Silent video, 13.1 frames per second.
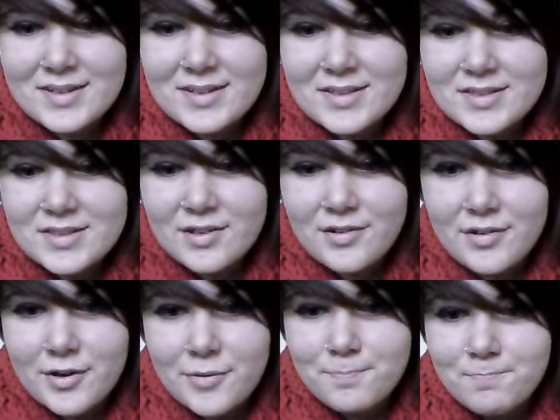
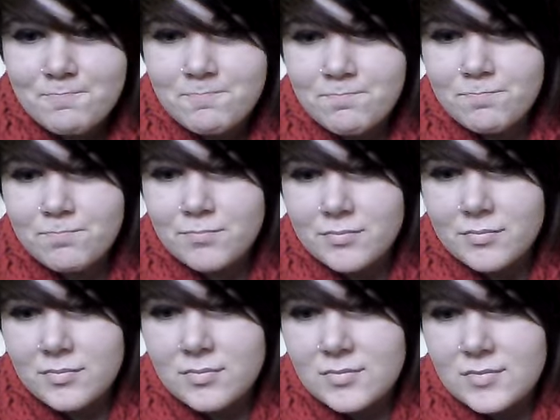So
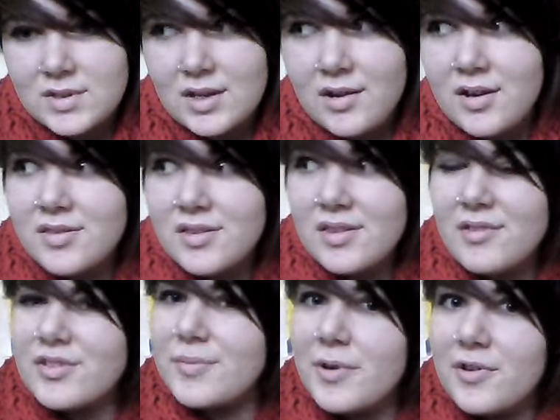yeah, I think
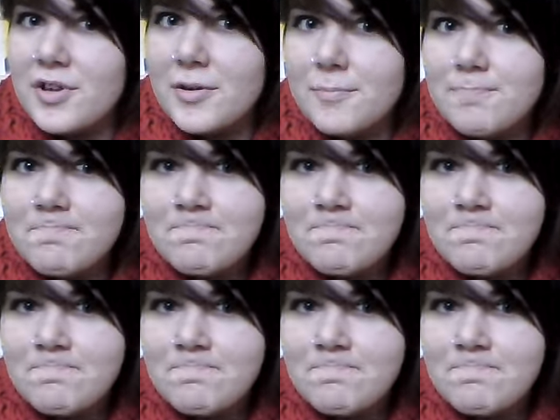that was about it.